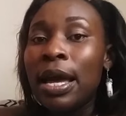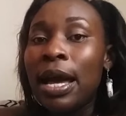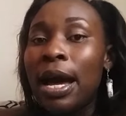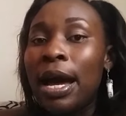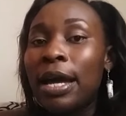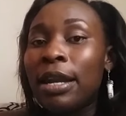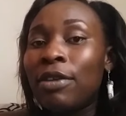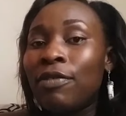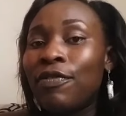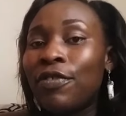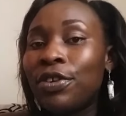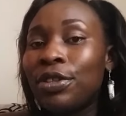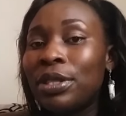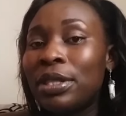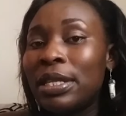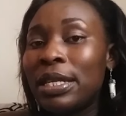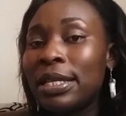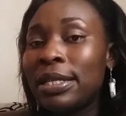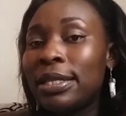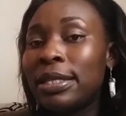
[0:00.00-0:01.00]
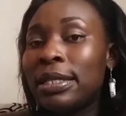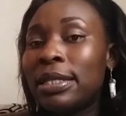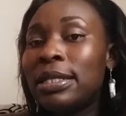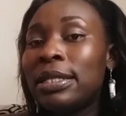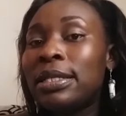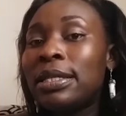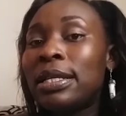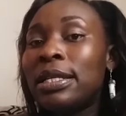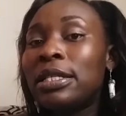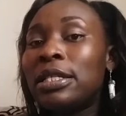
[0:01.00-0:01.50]
And for this
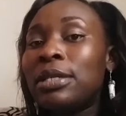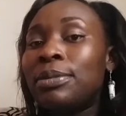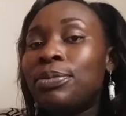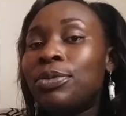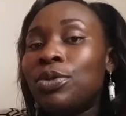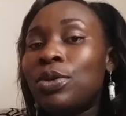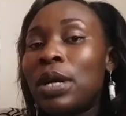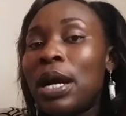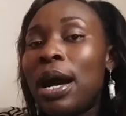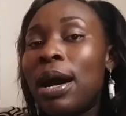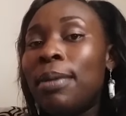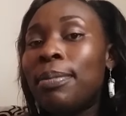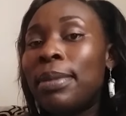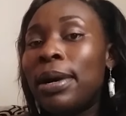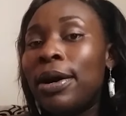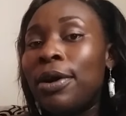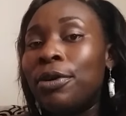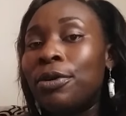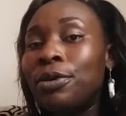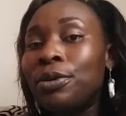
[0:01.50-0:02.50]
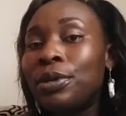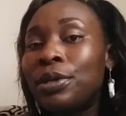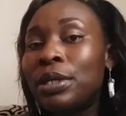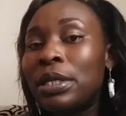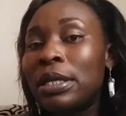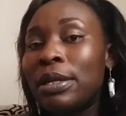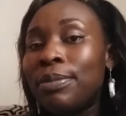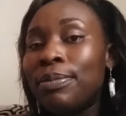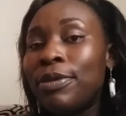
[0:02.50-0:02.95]
citizenship to come out,